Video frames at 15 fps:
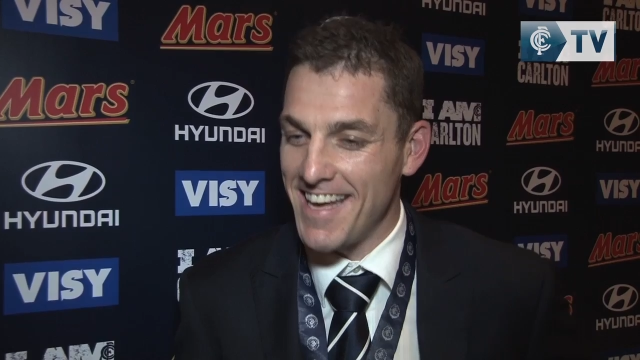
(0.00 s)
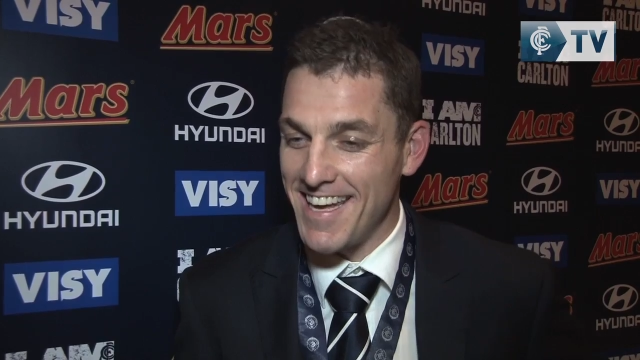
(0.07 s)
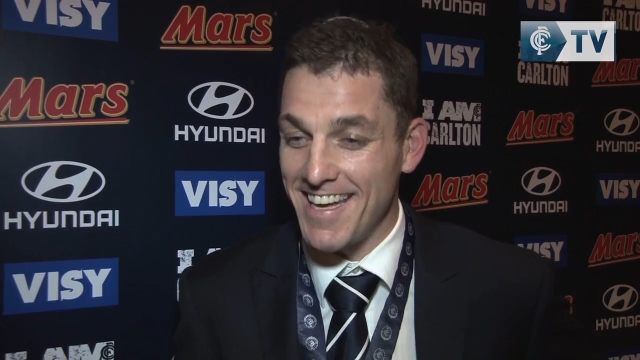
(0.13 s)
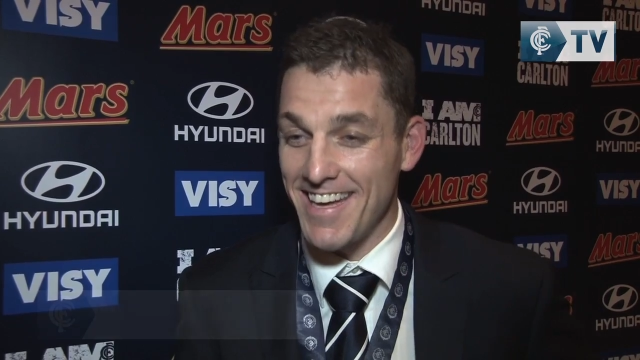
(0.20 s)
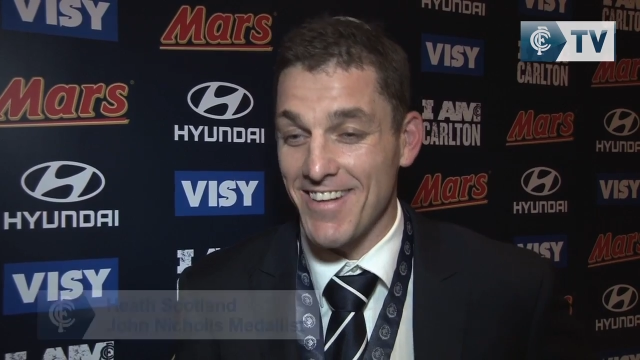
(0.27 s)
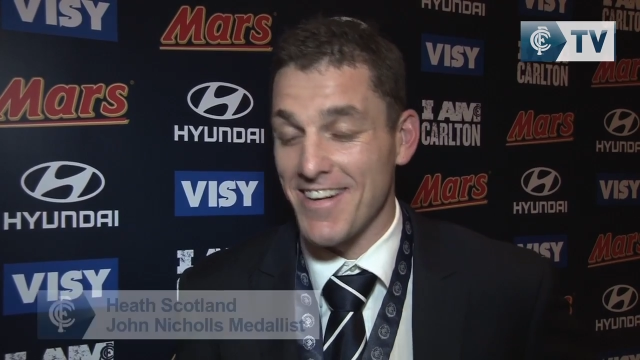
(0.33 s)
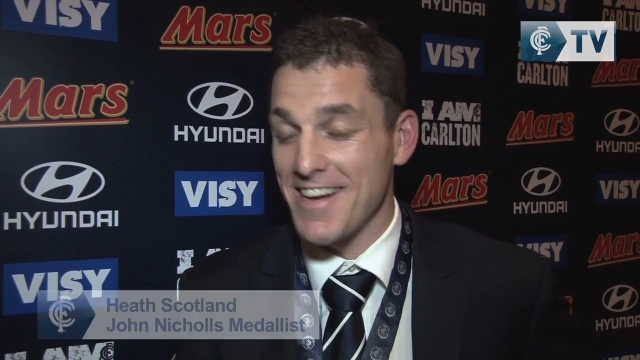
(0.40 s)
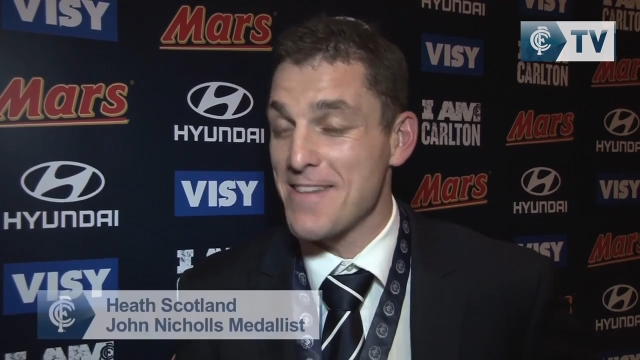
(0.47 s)

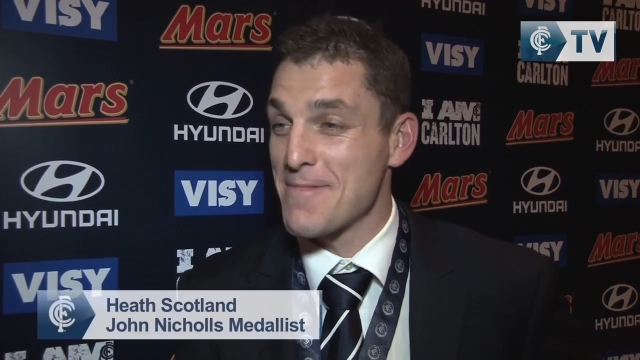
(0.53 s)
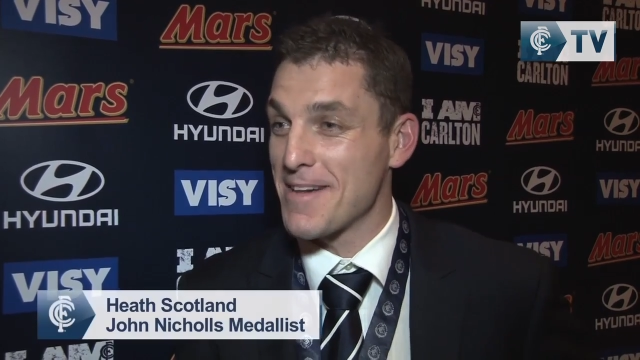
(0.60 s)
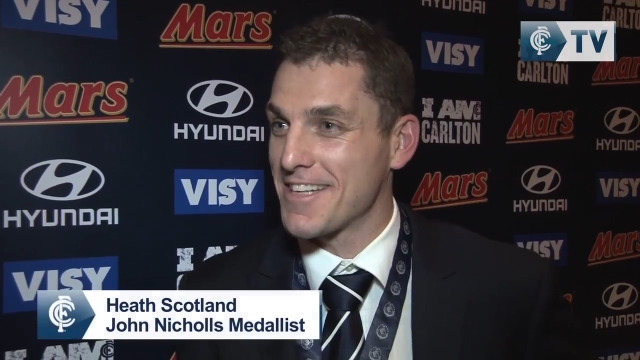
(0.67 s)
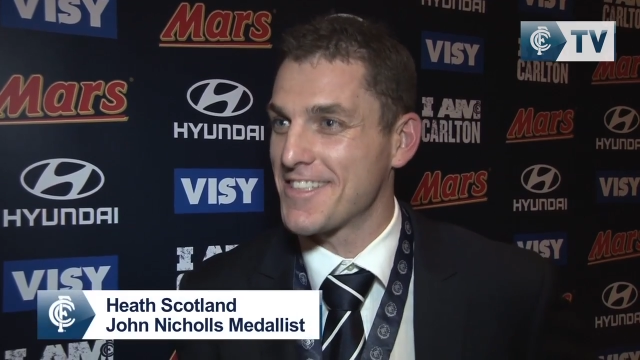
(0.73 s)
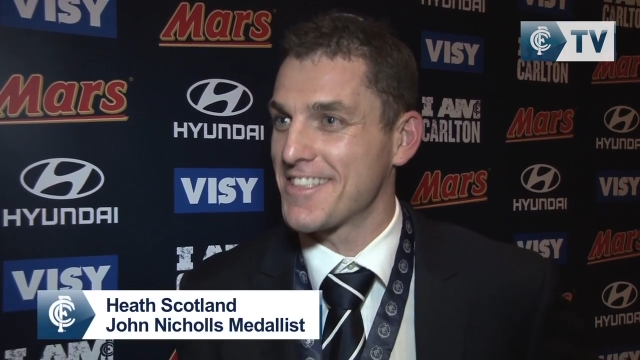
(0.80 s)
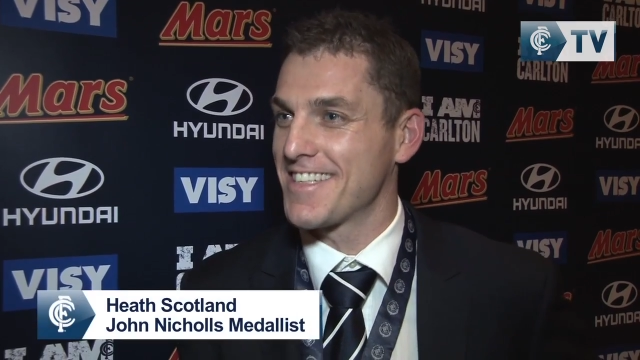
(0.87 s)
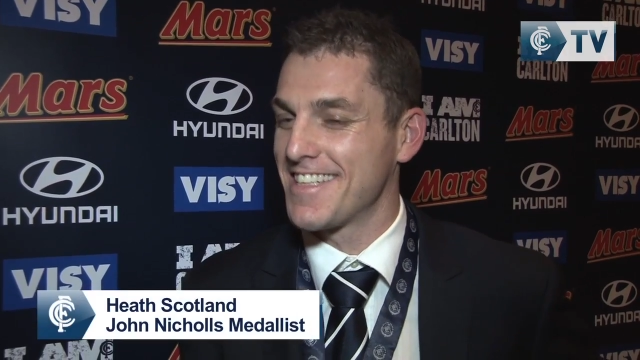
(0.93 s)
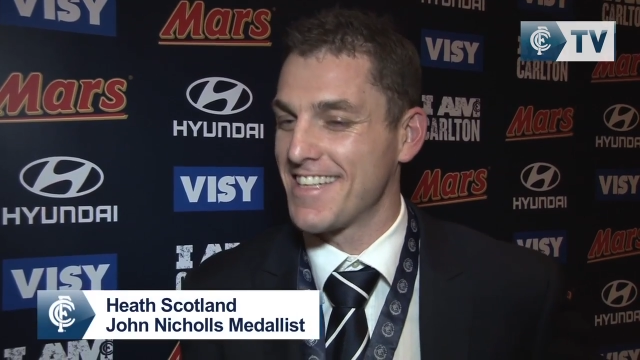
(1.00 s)
Yeah, I am
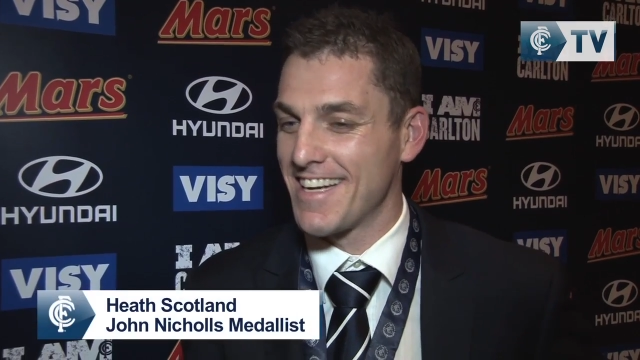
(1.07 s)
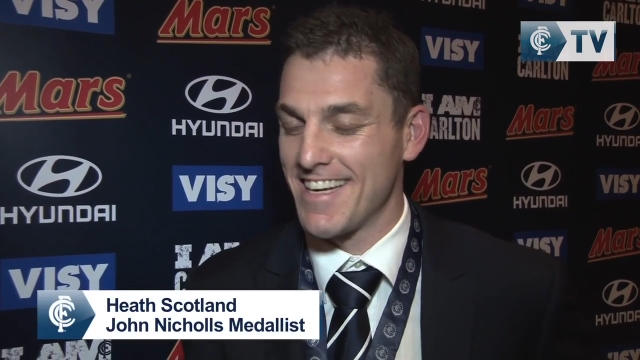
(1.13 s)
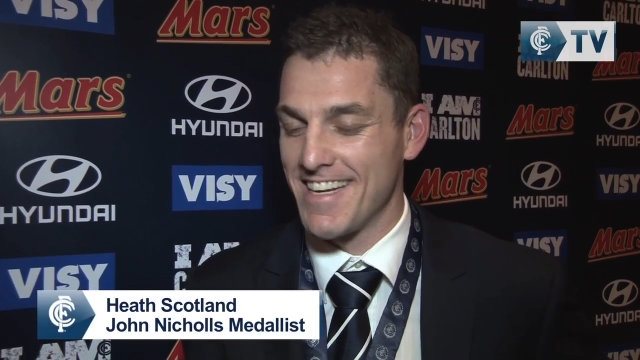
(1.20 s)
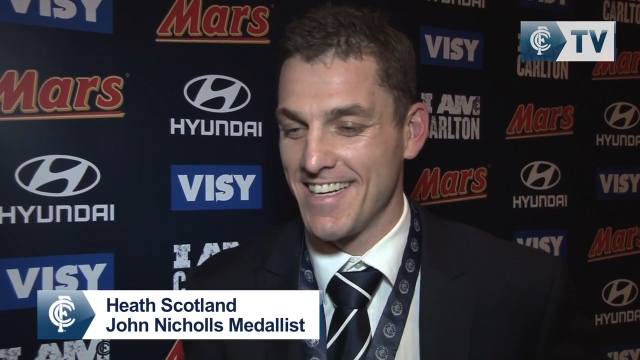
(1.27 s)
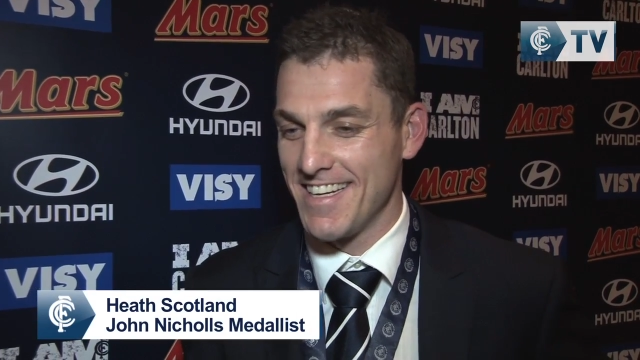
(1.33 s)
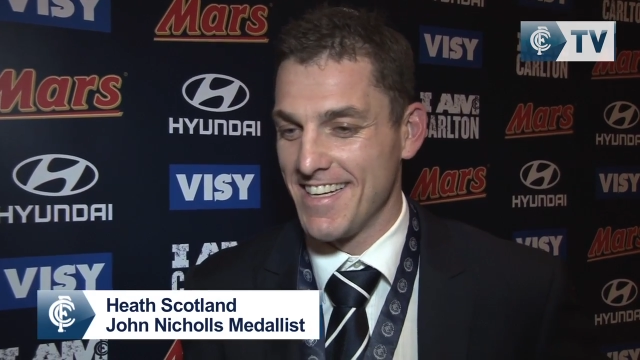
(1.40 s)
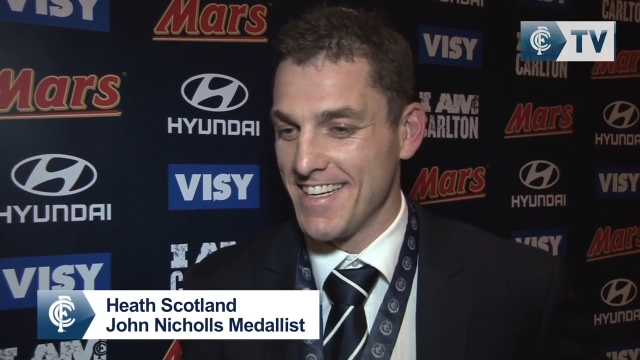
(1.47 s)
actually. Uh,